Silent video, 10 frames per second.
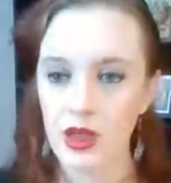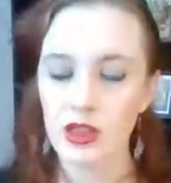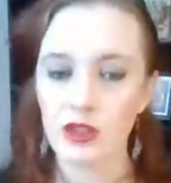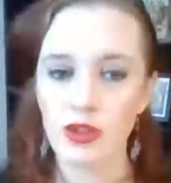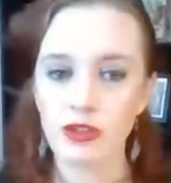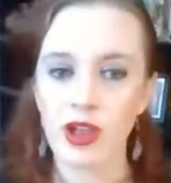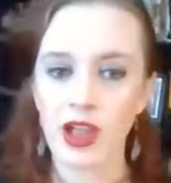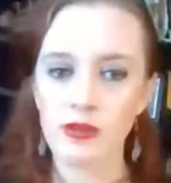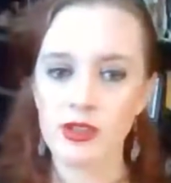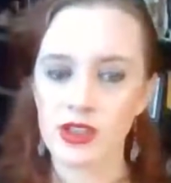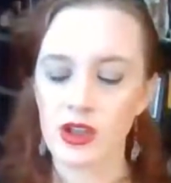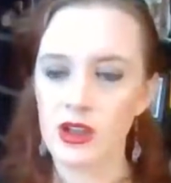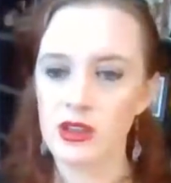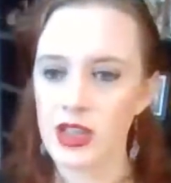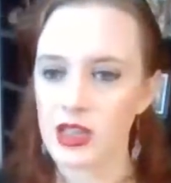the Wuthering Heights ones
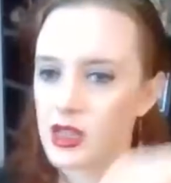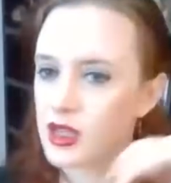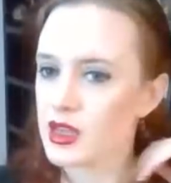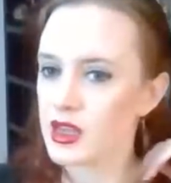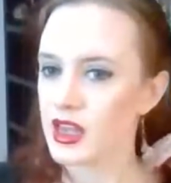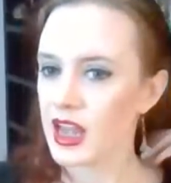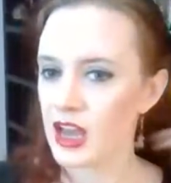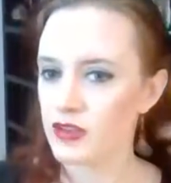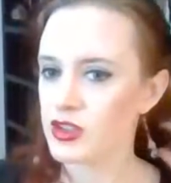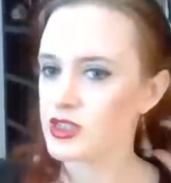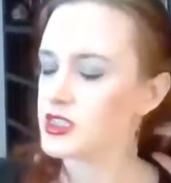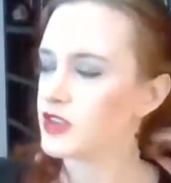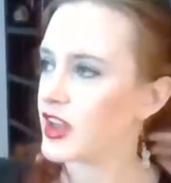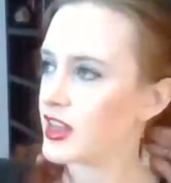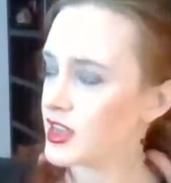all like have good
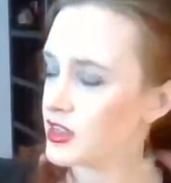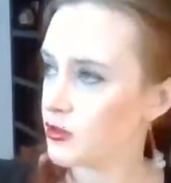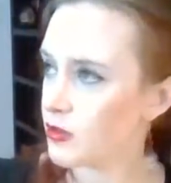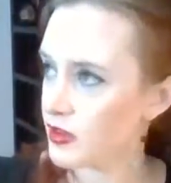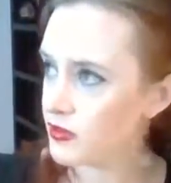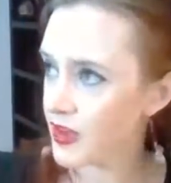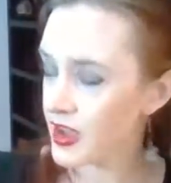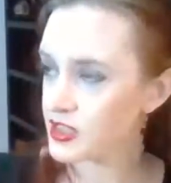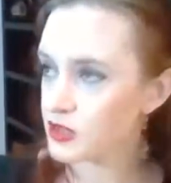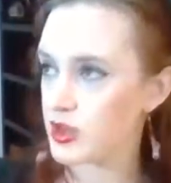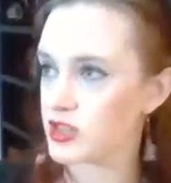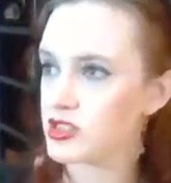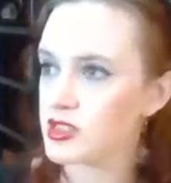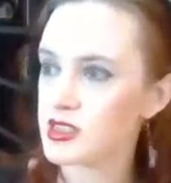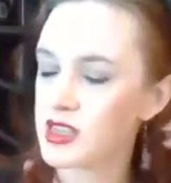stuff. I like the Ralph Fiennes one
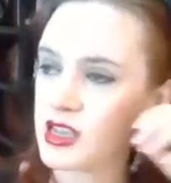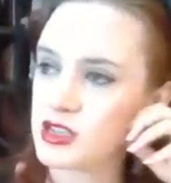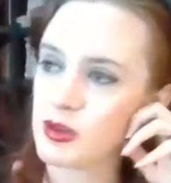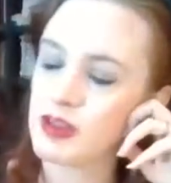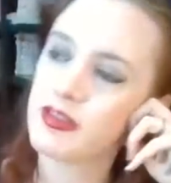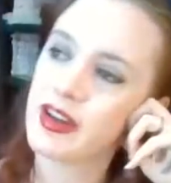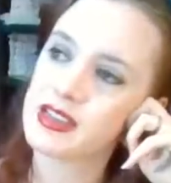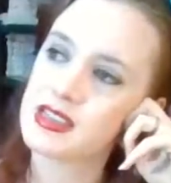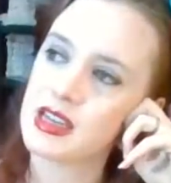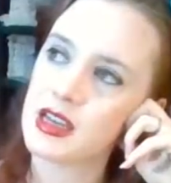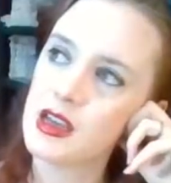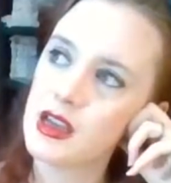just because it has Ralph Fiennes in it.